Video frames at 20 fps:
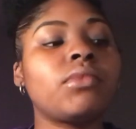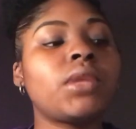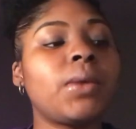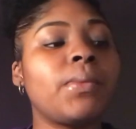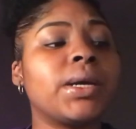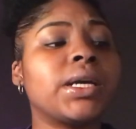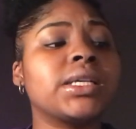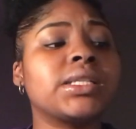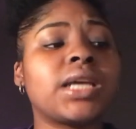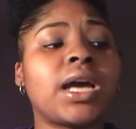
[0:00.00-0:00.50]

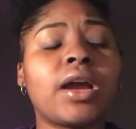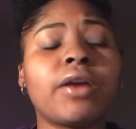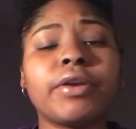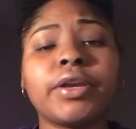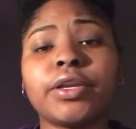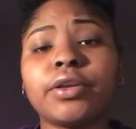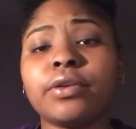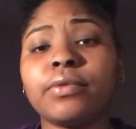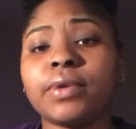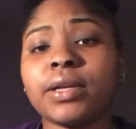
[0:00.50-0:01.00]
because I
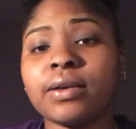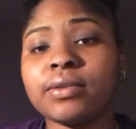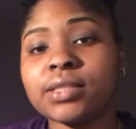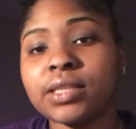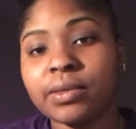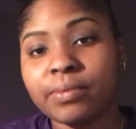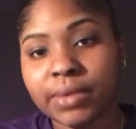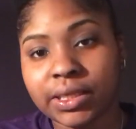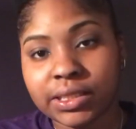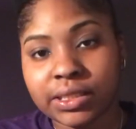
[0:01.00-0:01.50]
already knew what I was
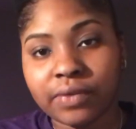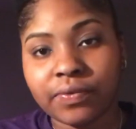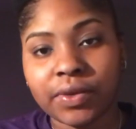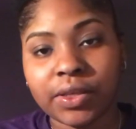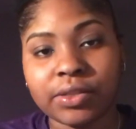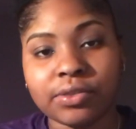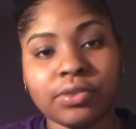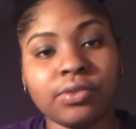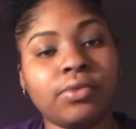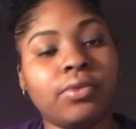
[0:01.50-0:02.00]
getting myself
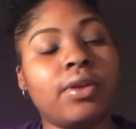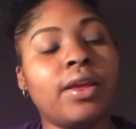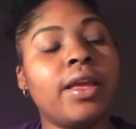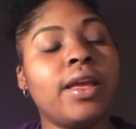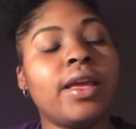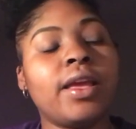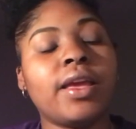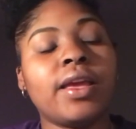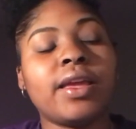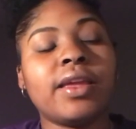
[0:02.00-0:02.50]
into.
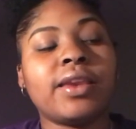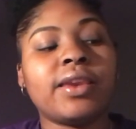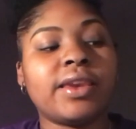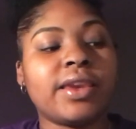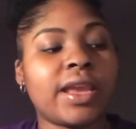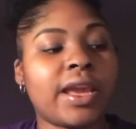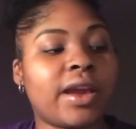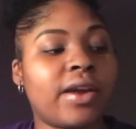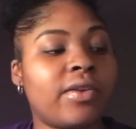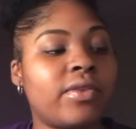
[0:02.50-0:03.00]

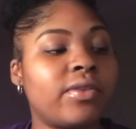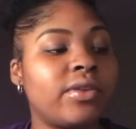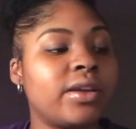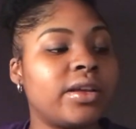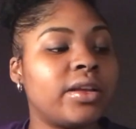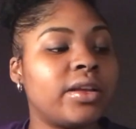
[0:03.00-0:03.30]
Now,